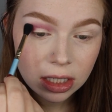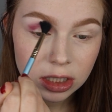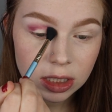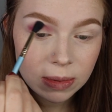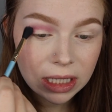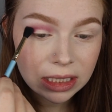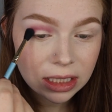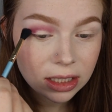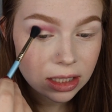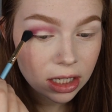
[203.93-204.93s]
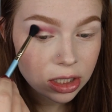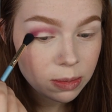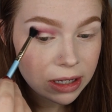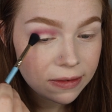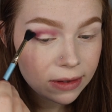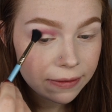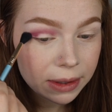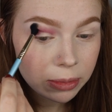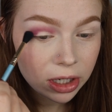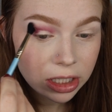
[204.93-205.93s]
just because it's such a big
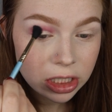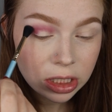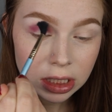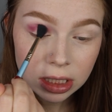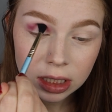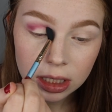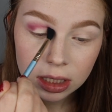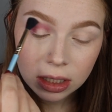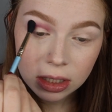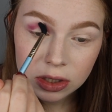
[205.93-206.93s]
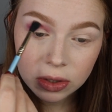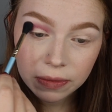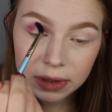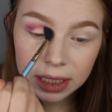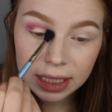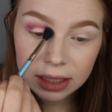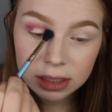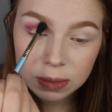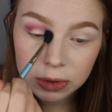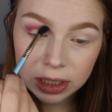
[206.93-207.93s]
fluffy brush. So I feel like that
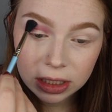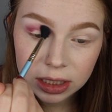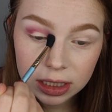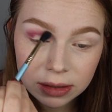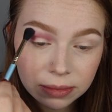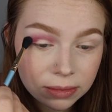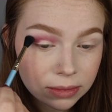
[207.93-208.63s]
looks pretty good.